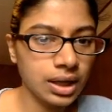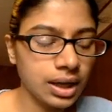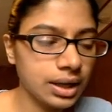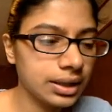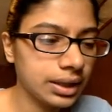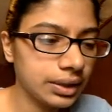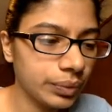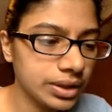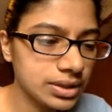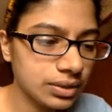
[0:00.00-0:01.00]
And then when
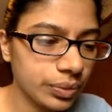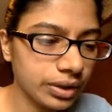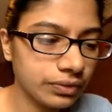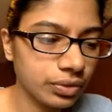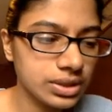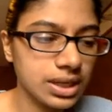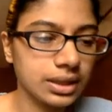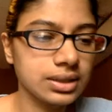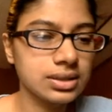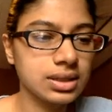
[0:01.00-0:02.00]
it's done waiting 4 seconds,